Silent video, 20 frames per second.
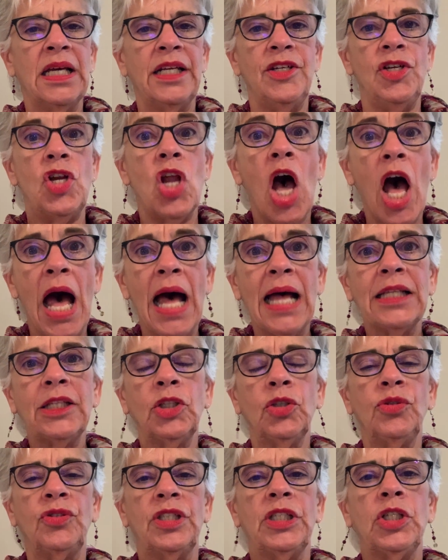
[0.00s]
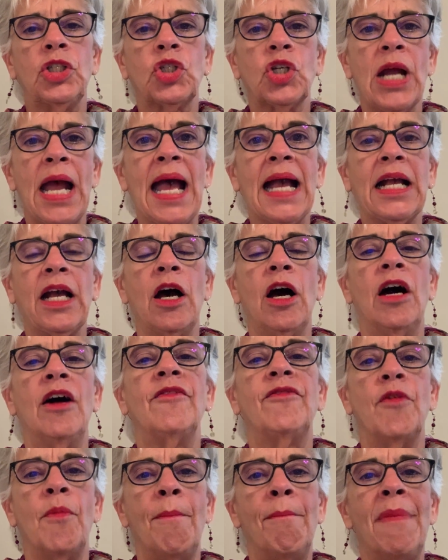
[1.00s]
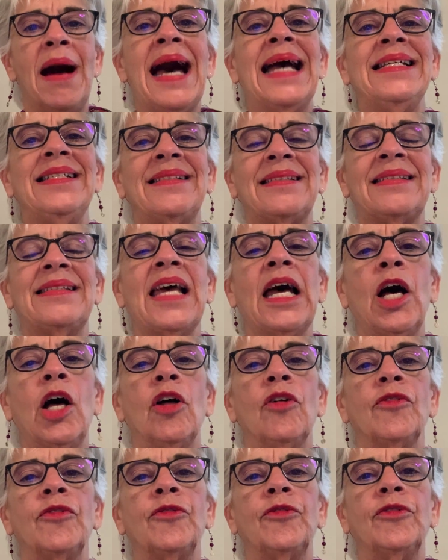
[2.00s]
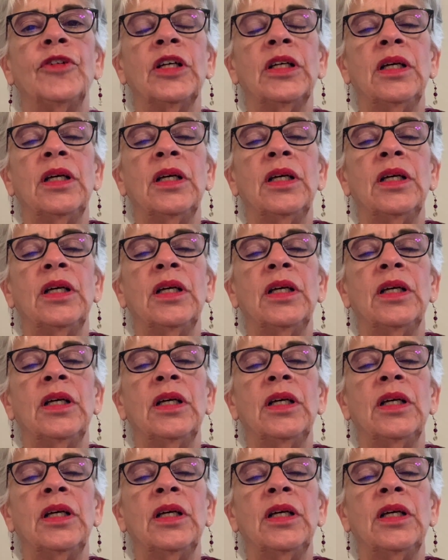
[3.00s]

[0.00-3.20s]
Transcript: Not losing track of myself